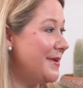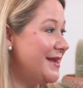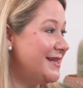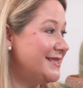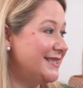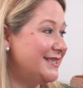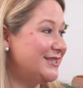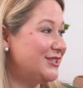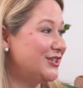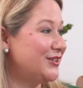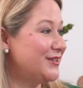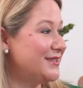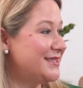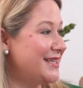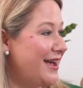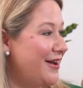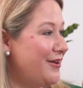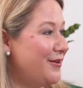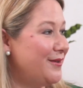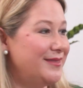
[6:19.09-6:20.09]
But as it turns
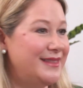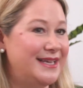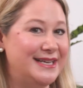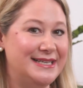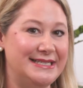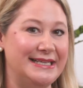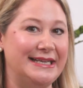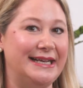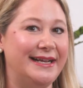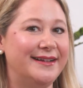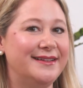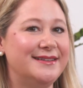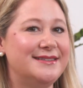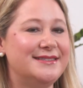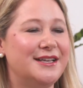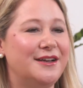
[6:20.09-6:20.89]
out, they did.